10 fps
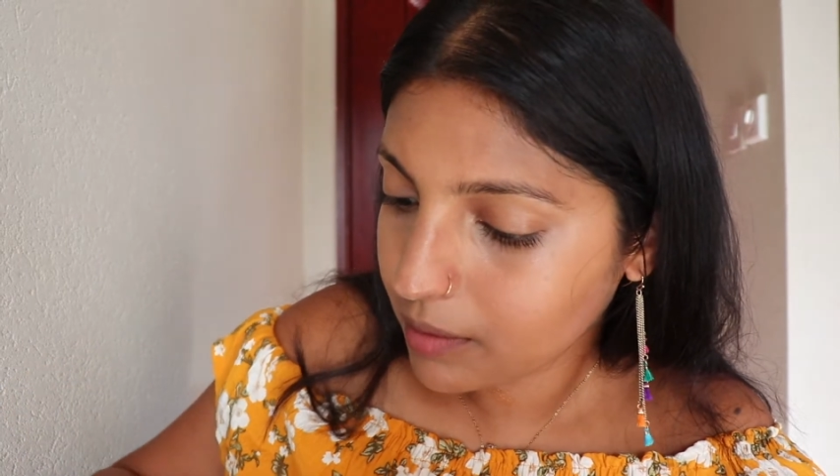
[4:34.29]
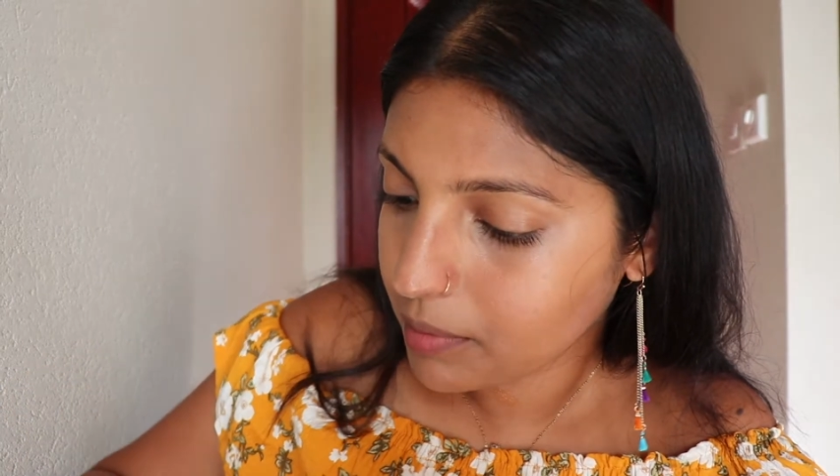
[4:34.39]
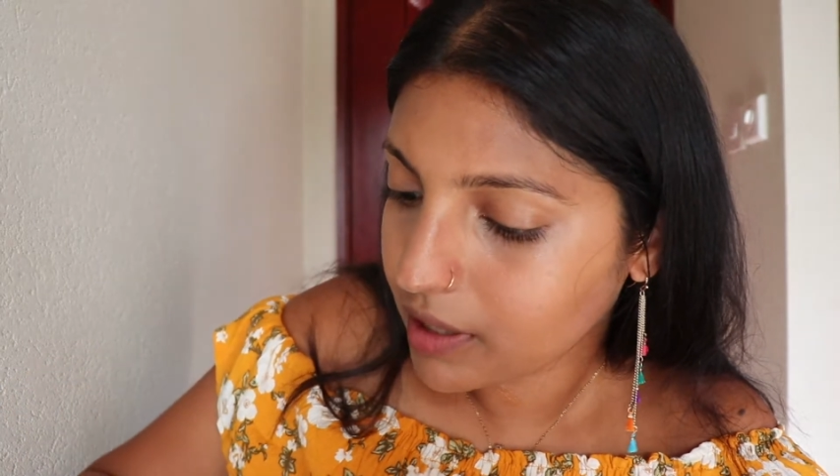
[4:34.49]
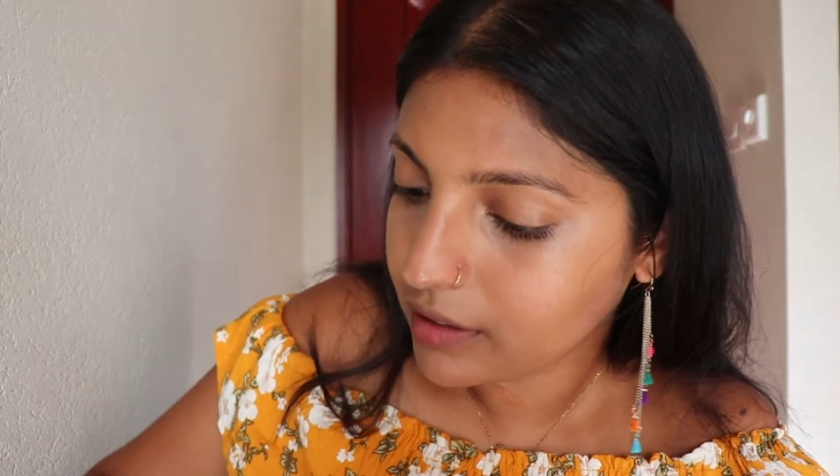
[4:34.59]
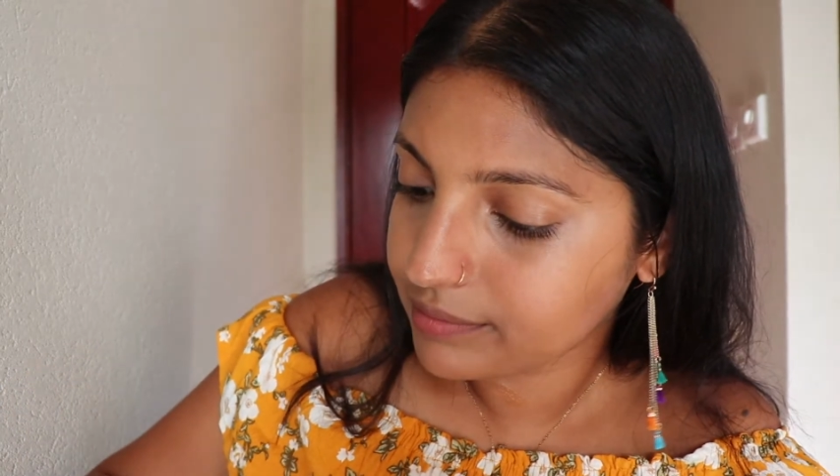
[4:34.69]

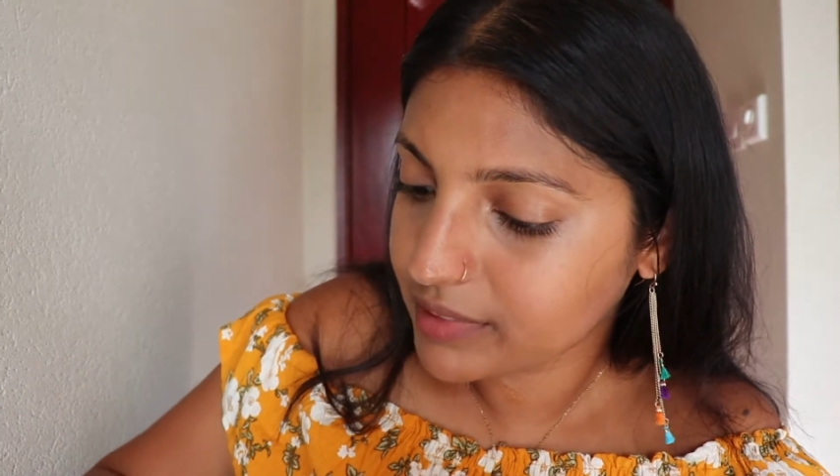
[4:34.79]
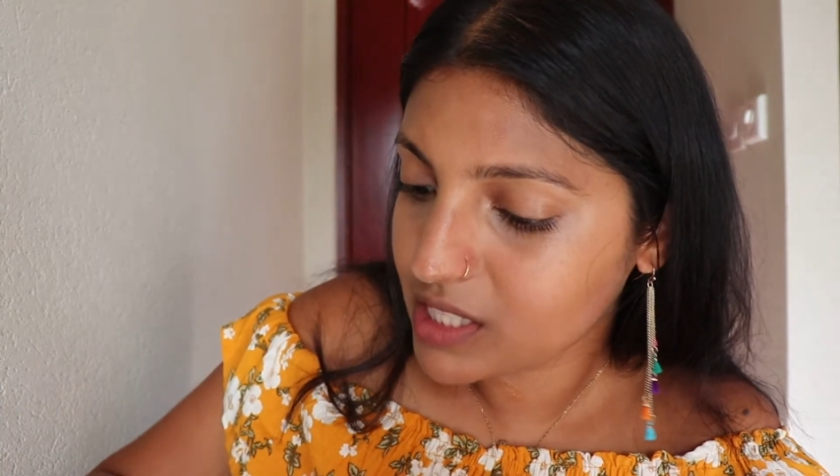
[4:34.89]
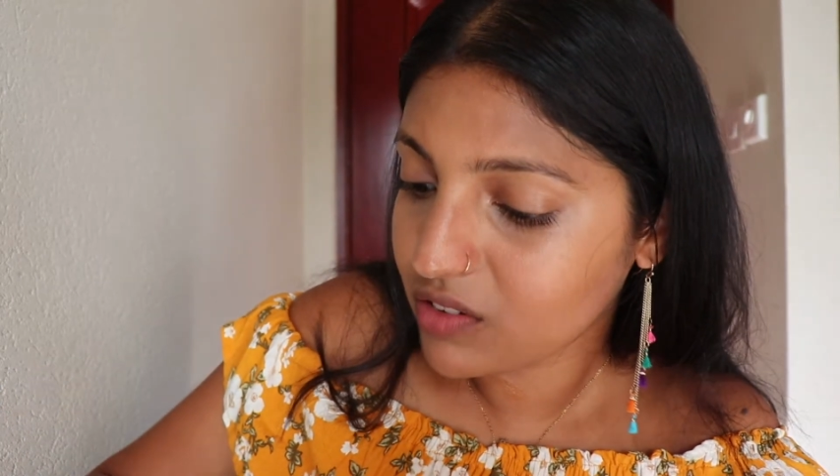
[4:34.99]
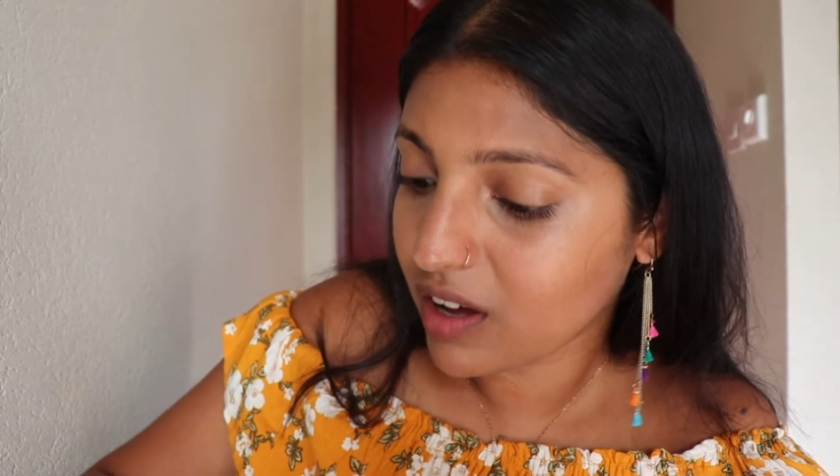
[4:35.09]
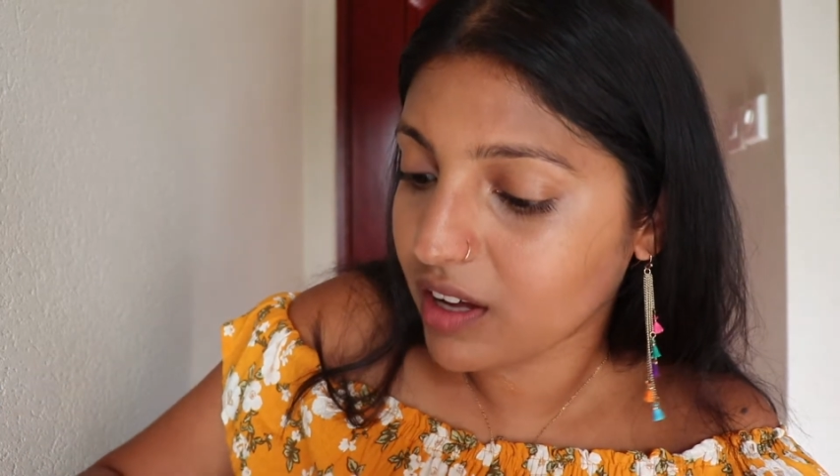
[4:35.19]
but
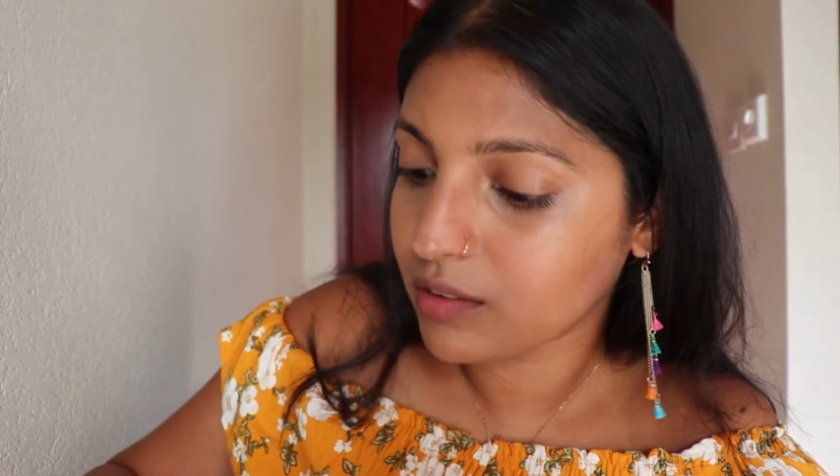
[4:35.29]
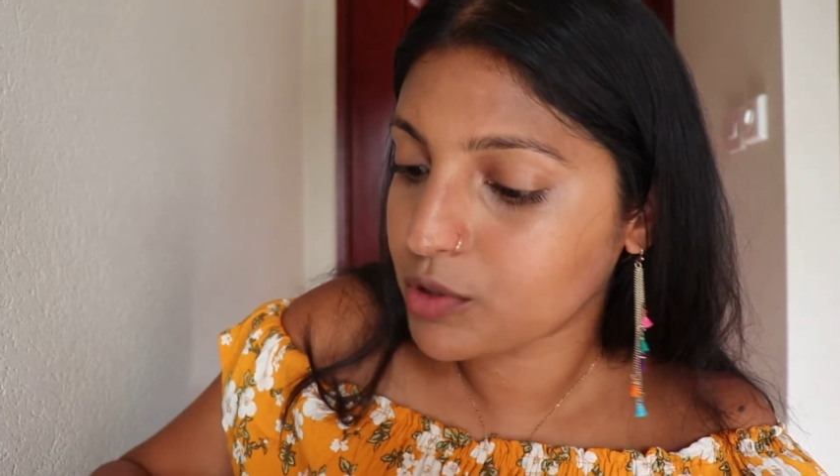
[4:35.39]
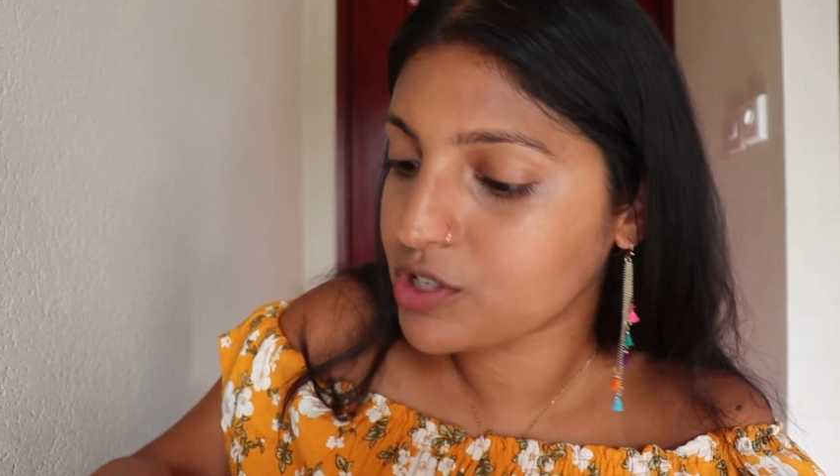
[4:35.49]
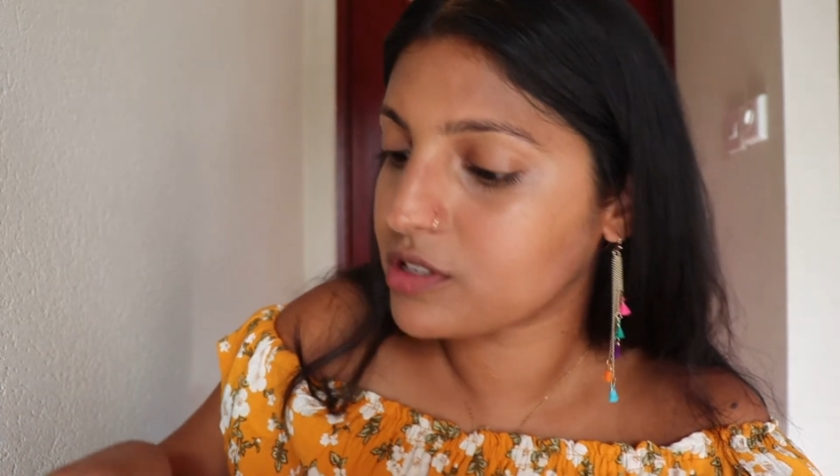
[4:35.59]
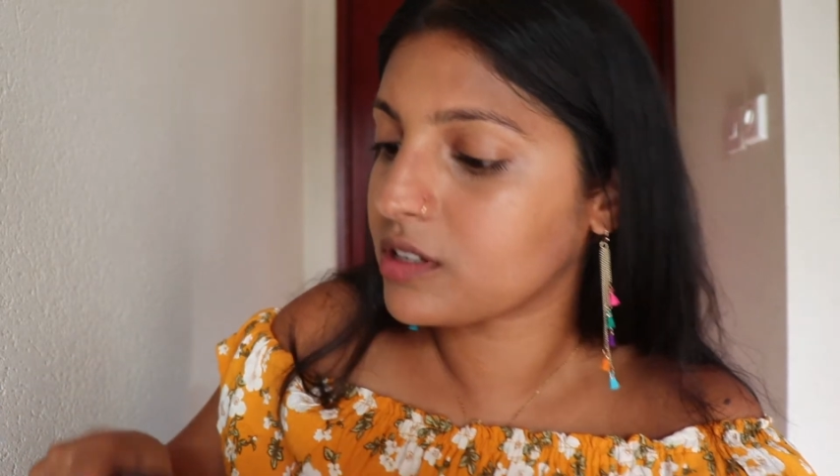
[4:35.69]
that's fine. We're
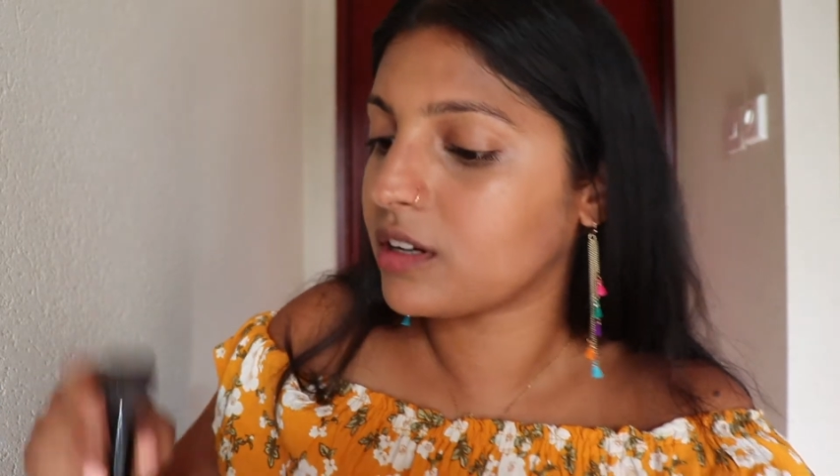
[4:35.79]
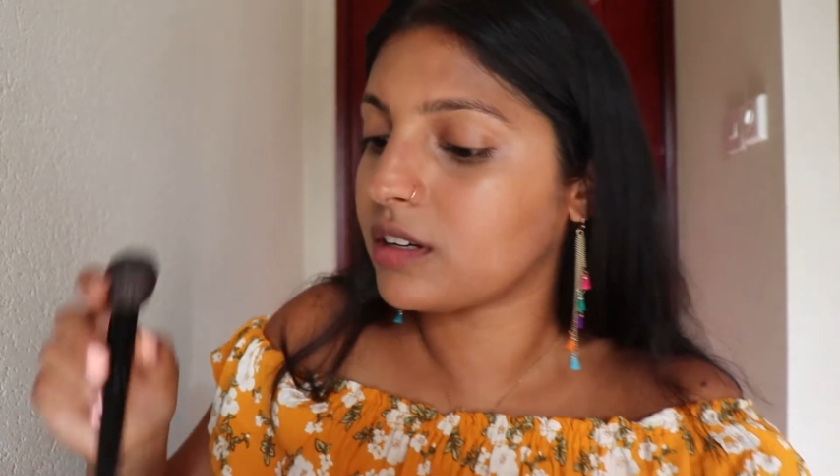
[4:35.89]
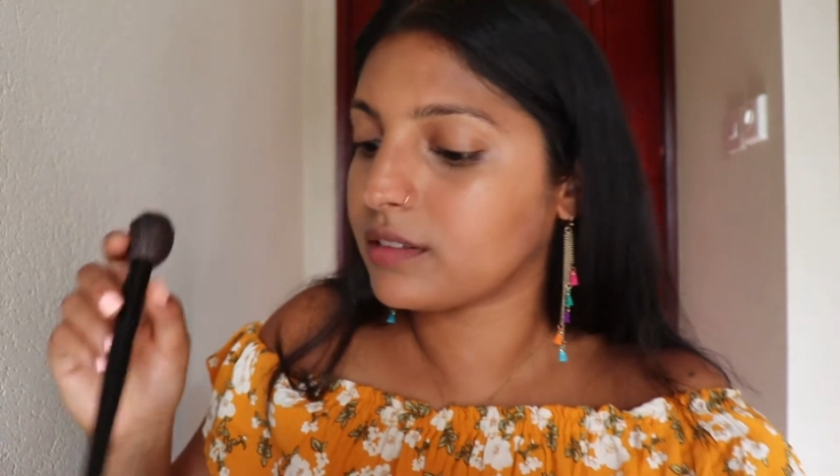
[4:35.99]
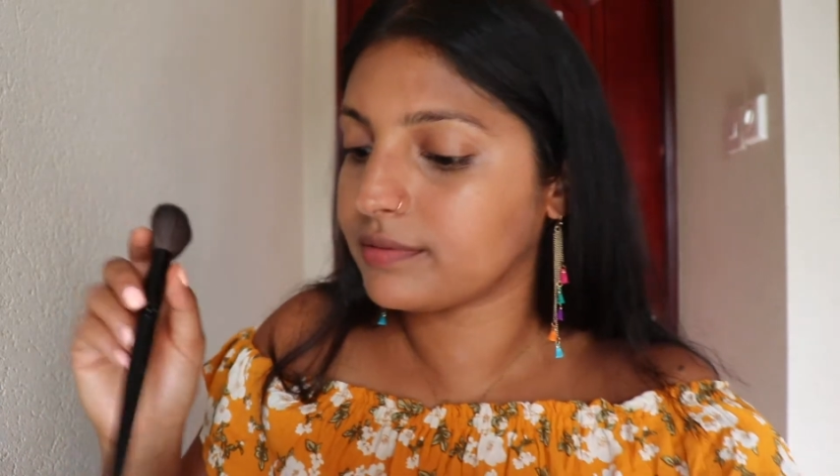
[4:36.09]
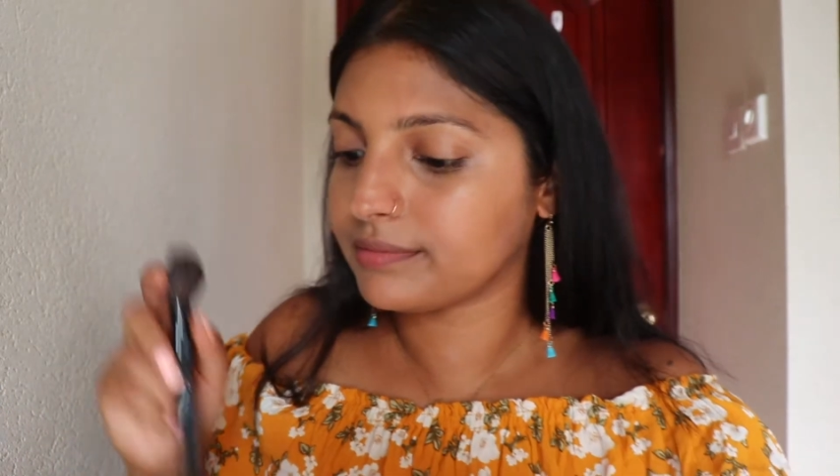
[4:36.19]
just
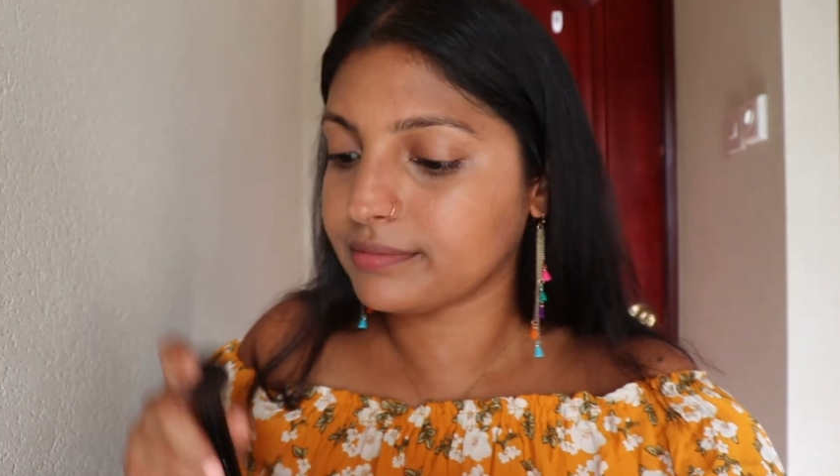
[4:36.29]
gonna